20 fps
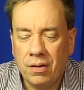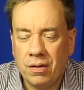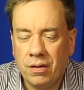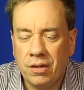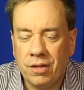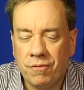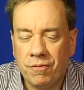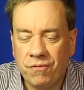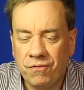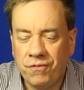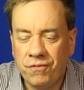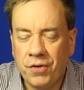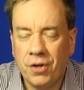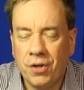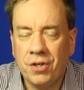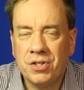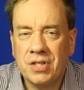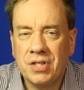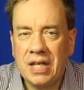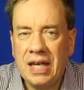the
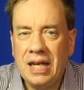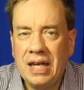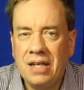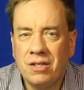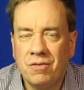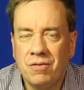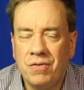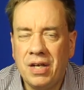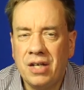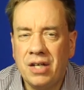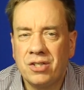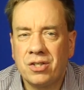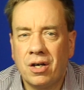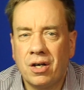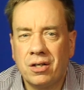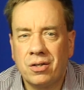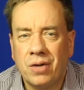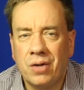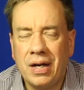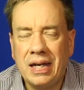first key to vintage
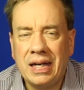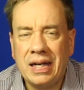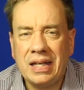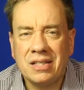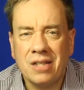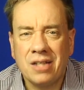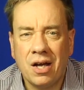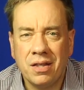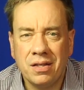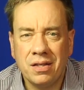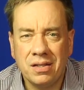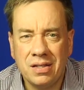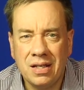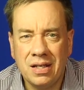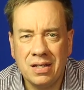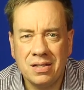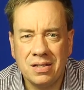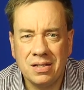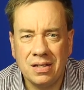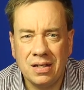card grading is
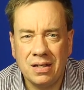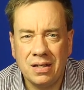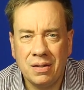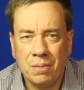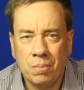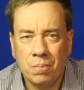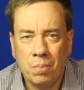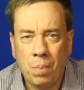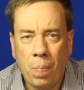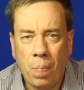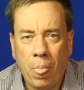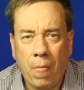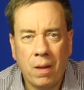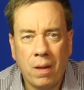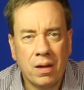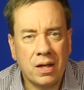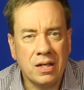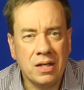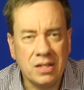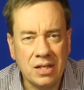authenticity.
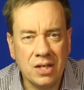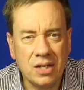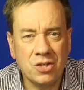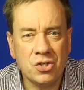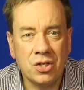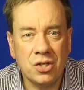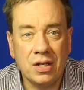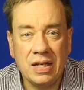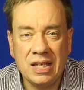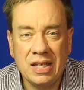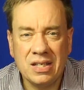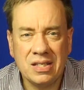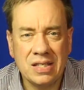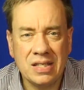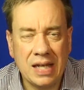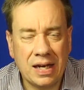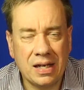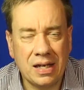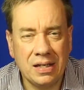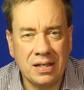Condition is
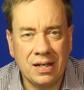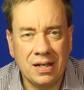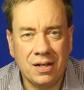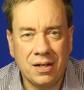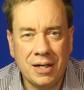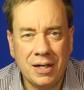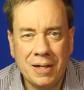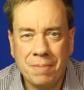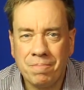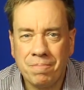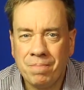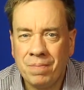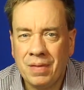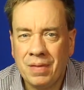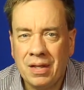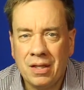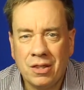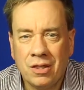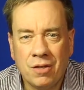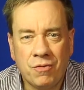secondary.
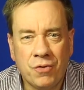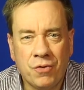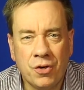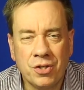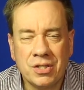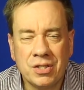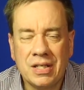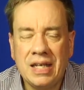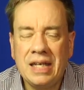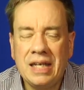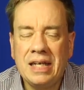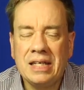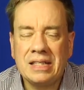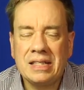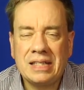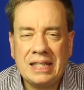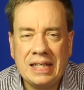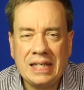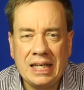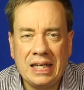The first key
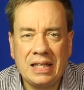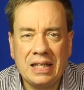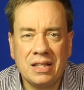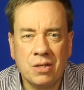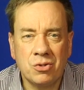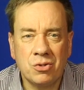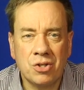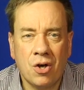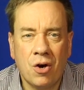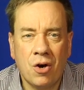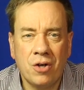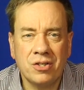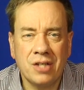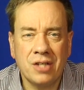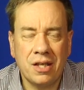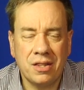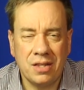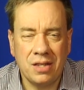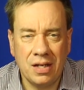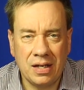is getting those cards
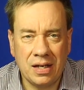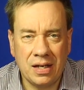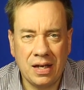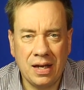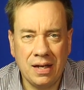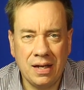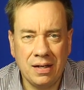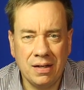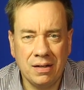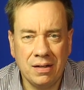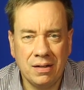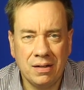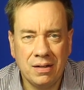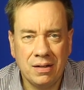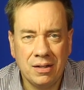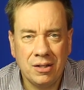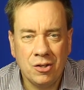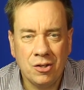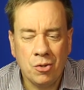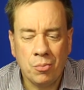authenticated.
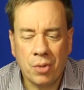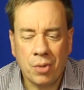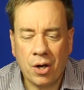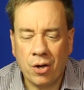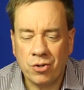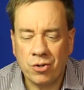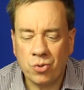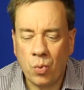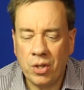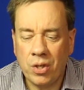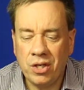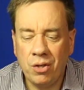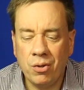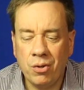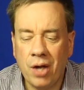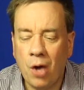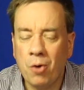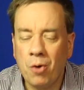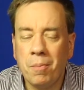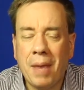Because when you
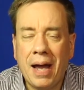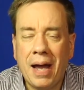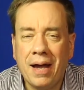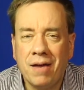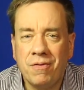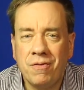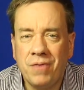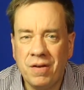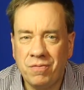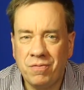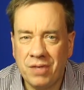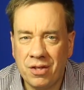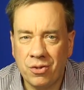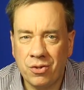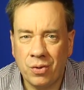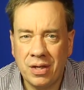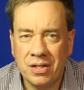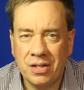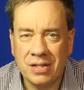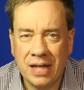go to buy a
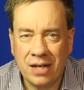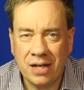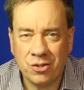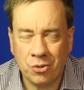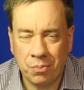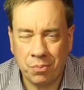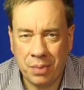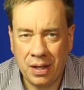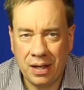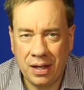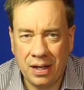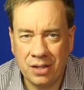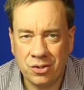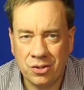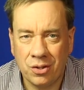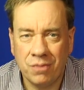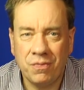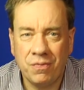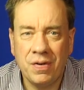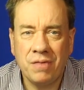53 Satchel Paige
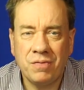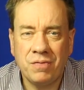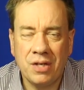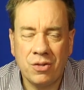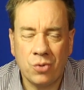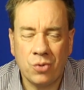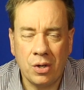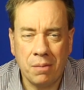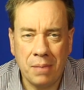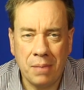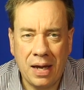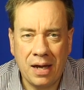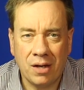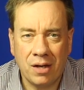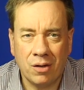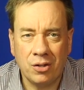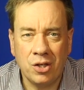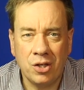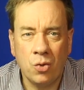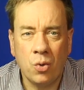or a 53
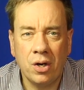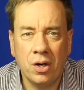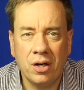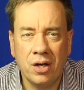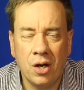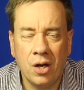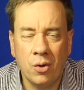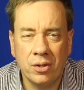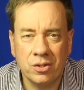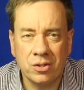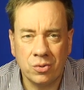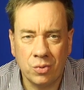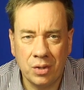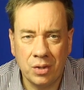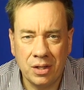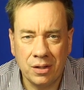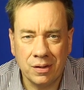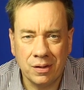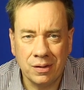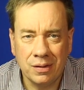Mantle, you want to know it's
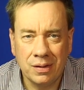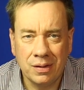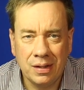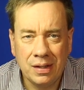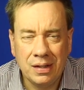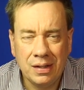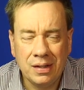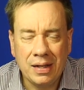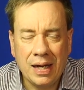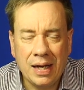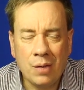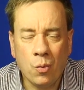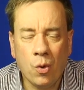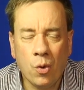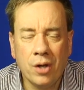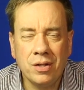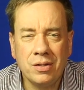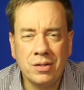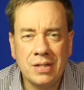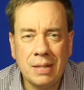real. And
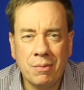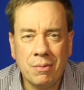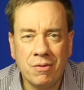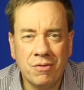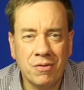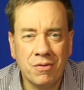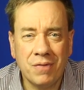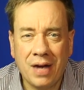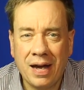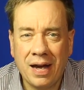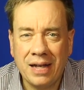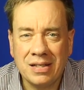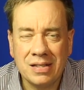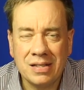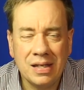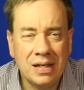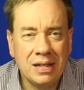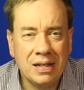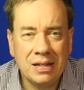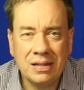one tip of advice,
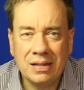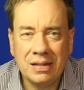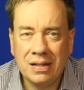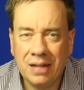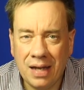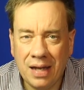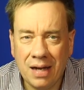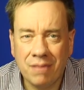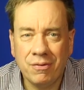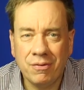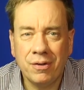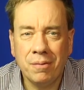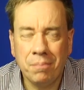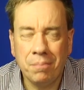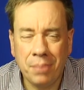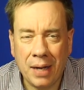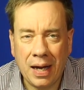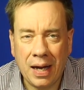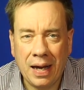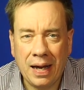never
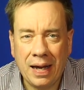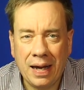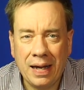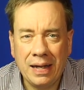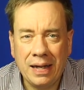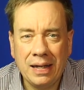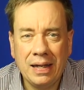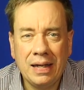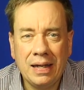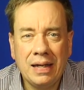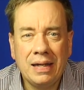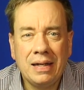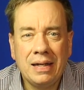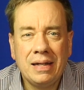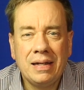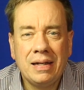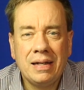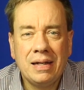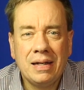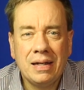buy
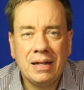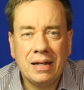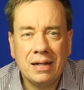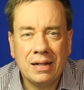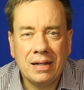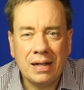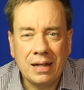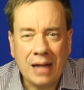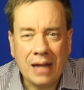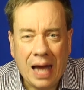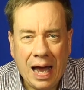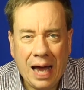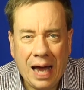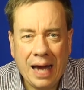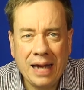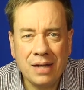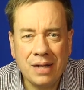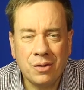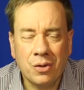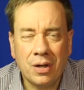
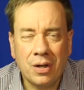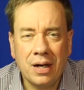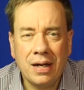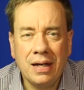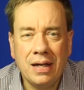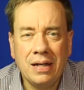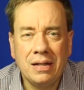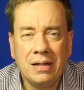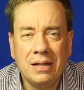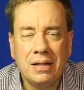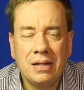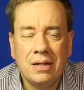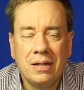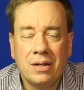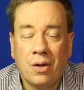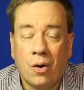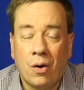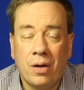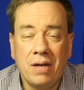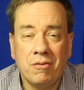high grade
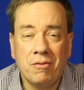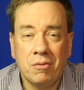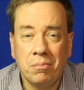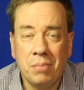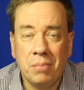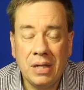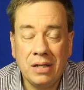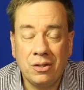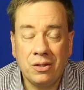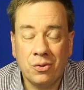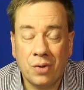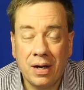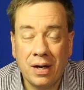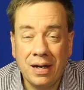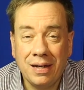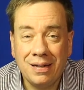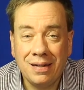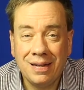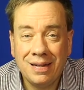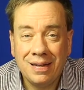or even mid
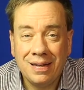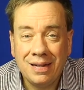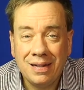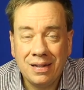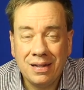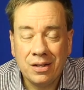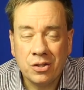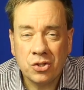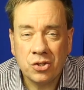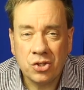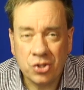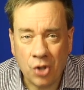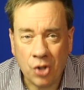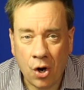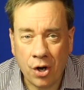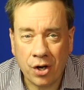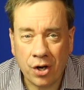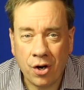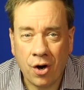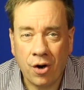grade
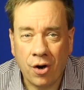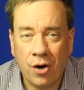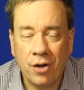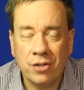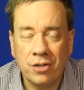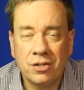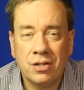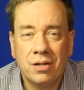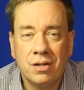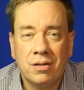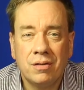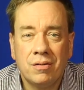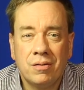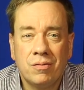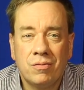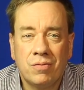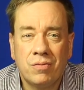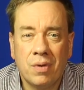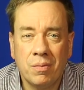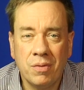star cards
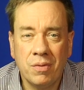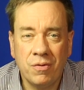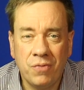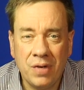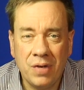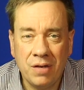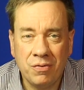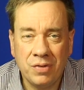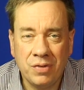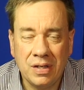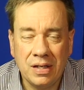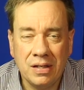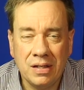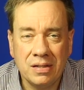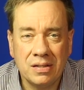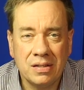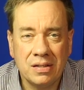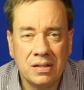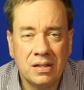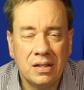from the
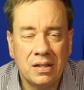50s